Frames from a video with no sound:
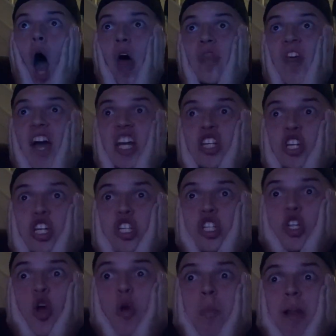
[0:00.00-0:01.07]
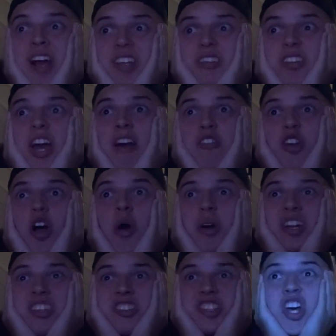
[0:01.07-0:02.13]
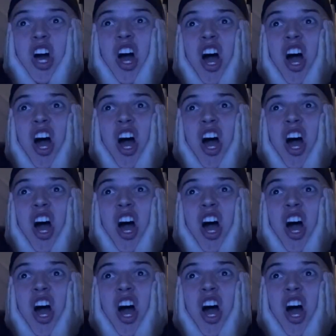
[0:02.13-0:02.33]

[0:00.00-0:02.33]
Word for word: They just suplexed Kevin Owens.